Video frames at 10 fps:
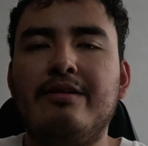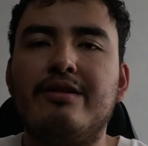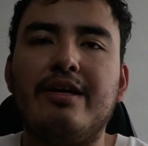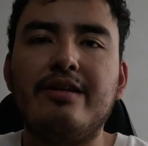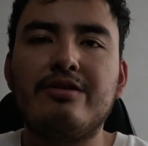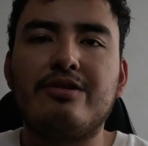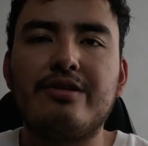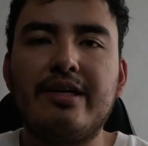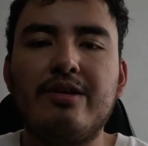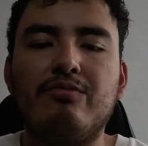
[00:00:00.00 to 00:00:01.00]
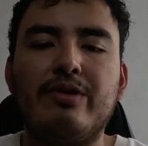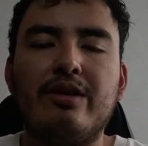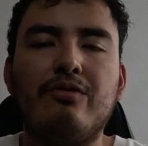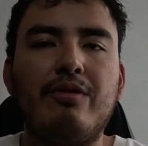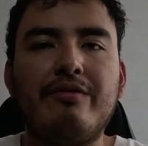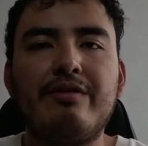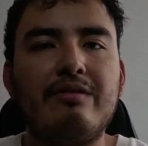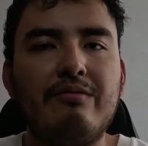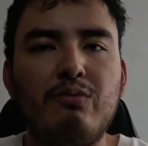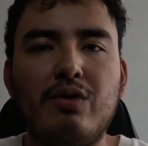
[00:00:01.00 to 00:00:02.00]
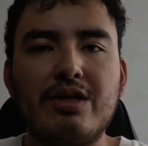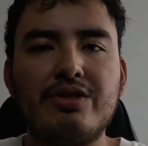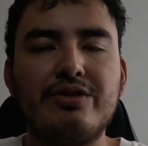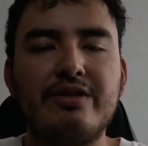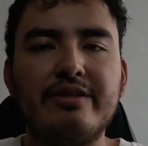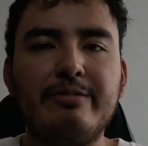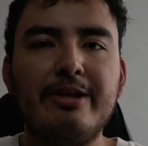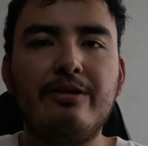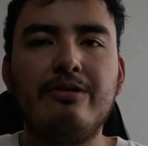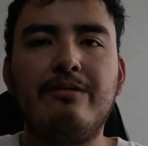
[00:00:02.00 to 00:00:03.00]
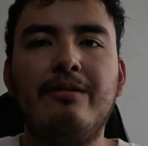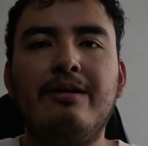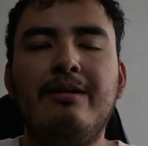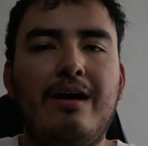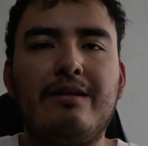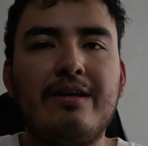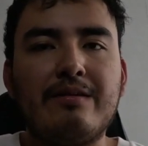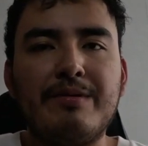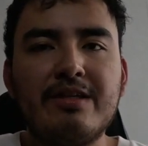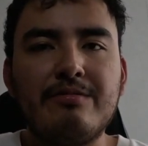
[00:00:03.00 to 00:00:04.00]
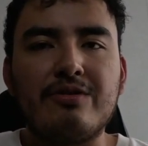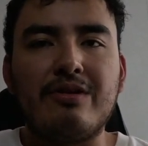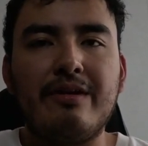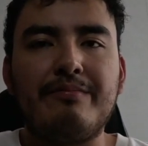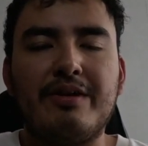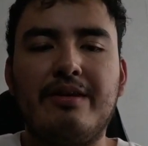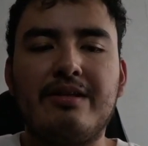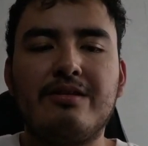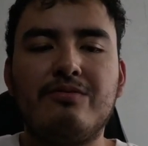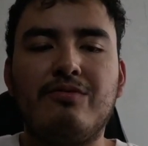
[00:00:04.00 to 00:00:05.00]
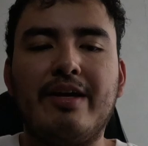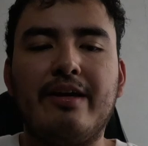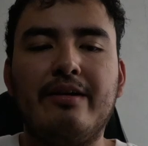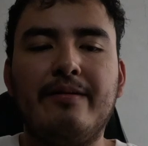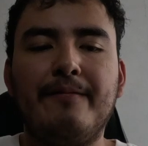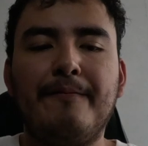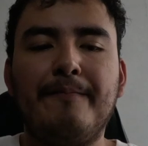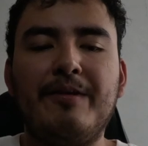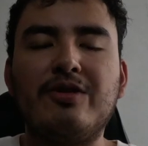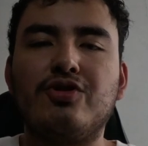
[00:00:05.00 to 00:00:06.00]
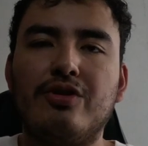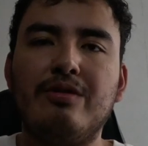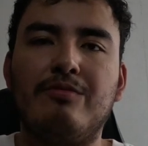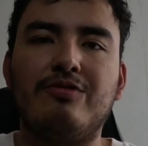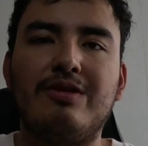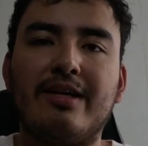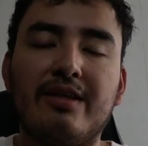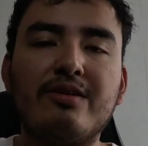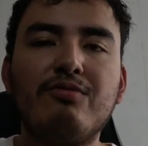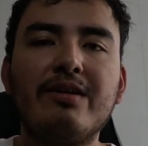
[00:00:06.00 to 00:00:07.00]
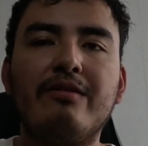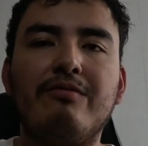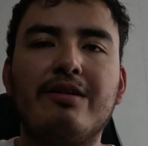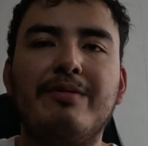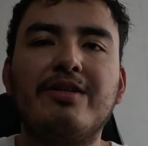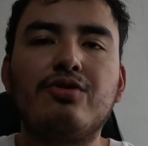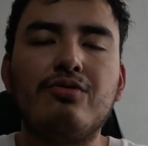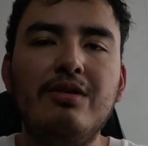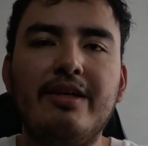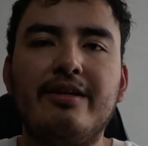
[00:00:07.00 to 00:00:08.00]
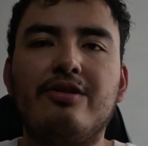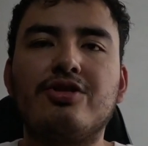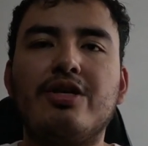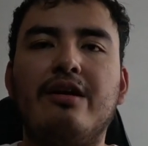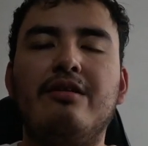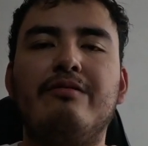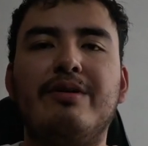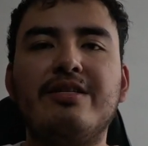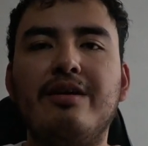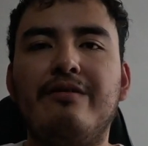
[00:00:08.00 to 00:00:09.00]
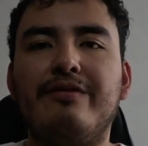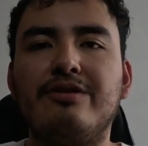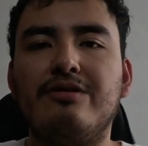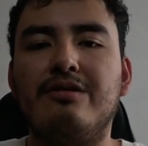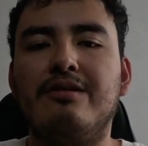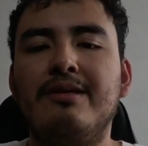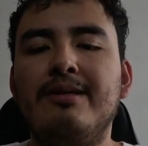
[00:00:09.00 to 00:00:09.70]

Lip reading: the internet, with whoever watched this video. That makes me so happy. That's what I enjoy the most. Like that's what my truly inner child and myself enjoy.